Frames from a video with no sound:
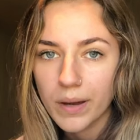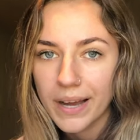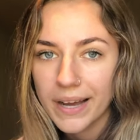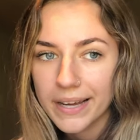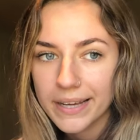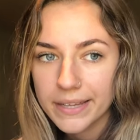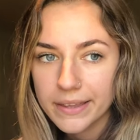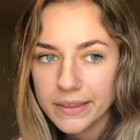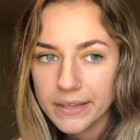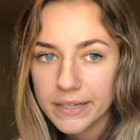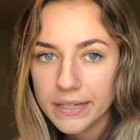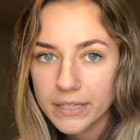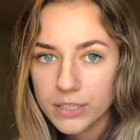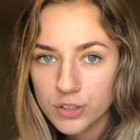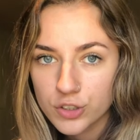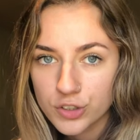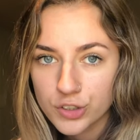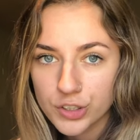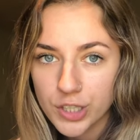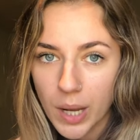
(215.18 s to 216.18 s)
My thing
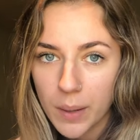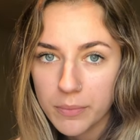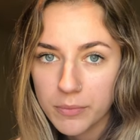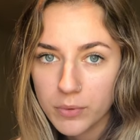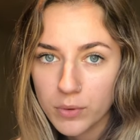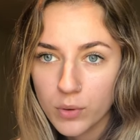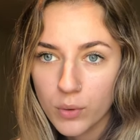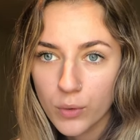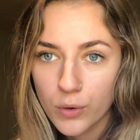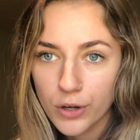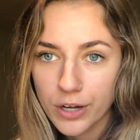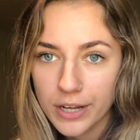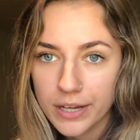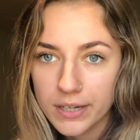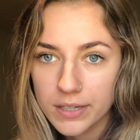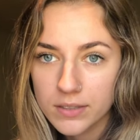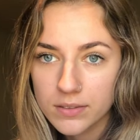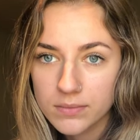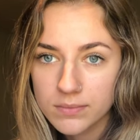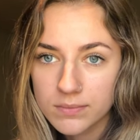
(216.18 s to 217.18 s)
just stopped
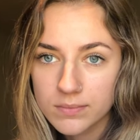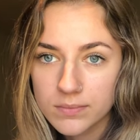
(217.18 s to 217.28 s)
recording.